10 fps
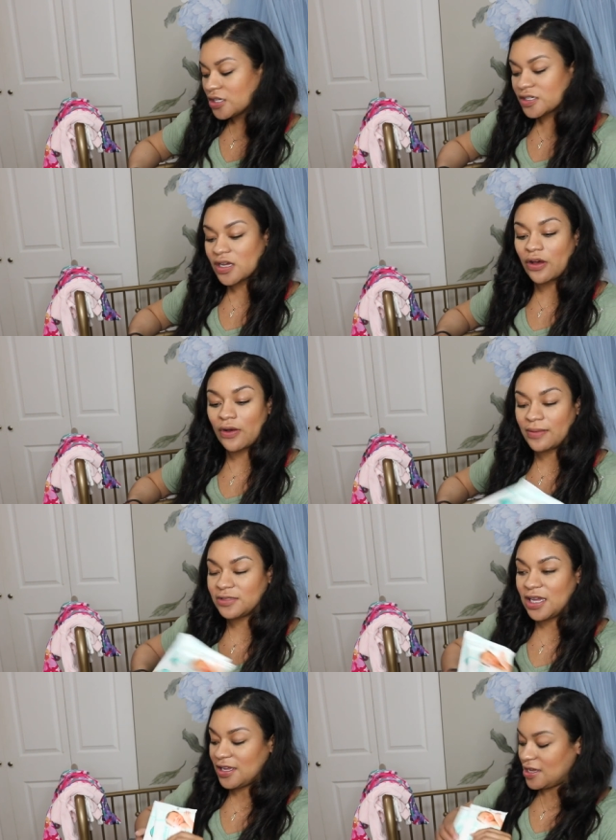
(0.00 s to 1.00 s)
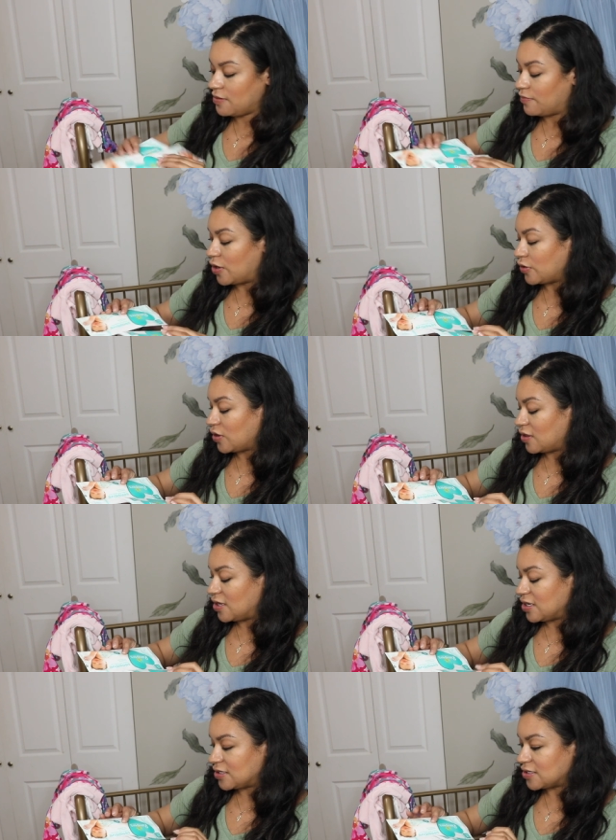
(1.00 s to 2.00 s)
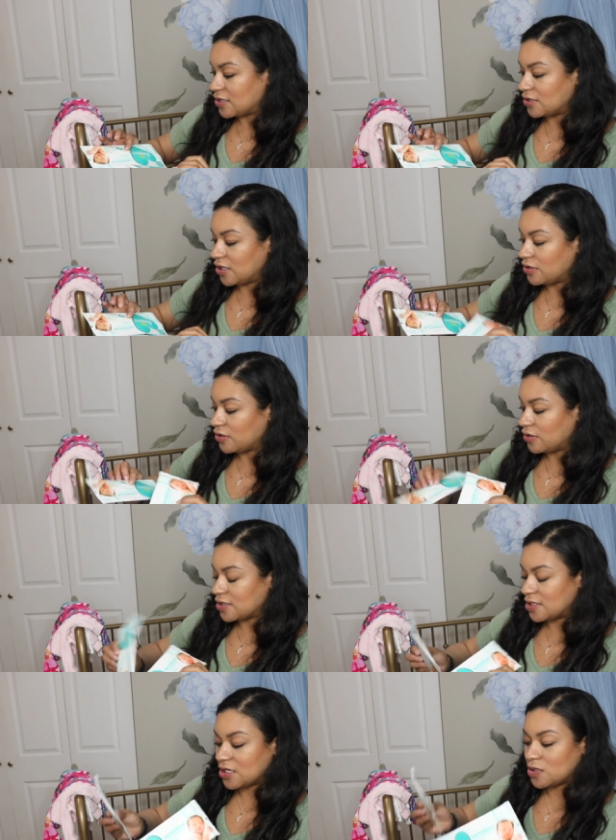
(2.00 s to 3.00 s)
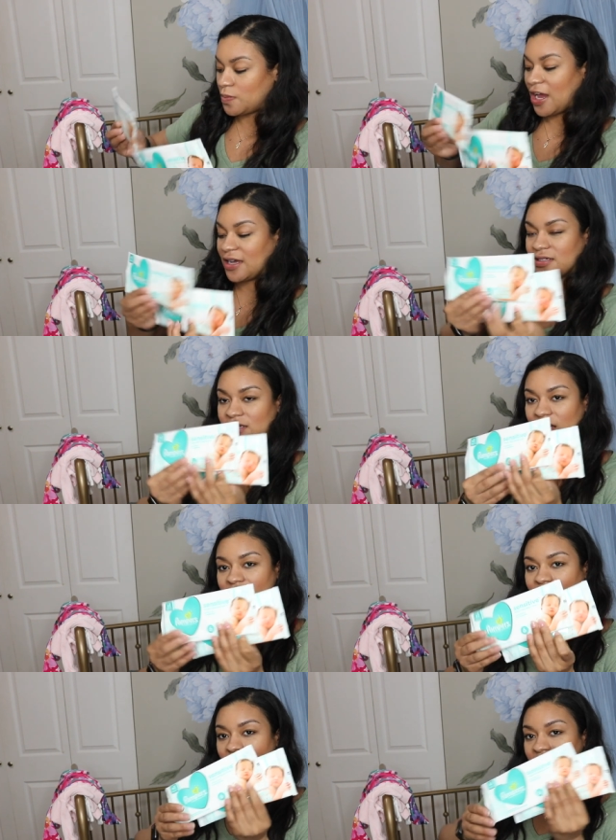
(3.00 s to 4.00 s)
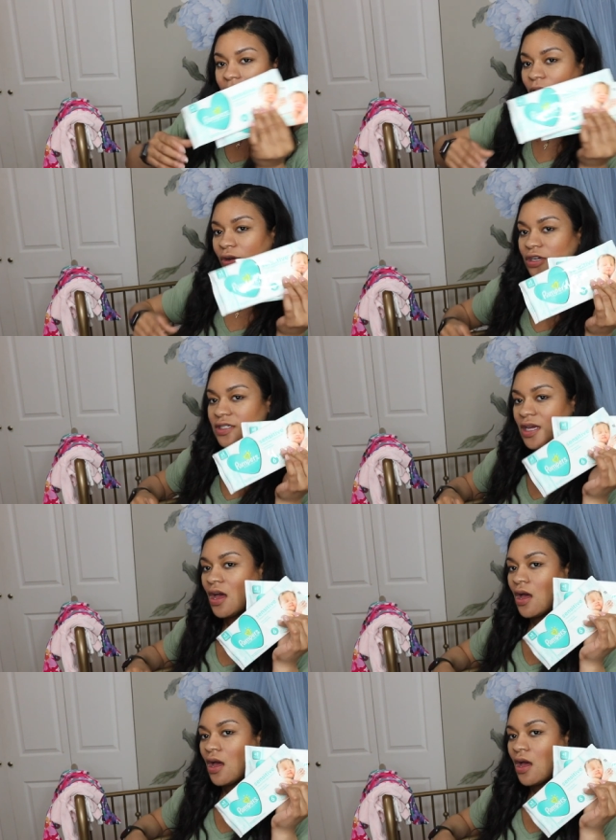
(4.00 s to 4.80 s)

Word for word: So I'm taking both of these little six packs of Pampers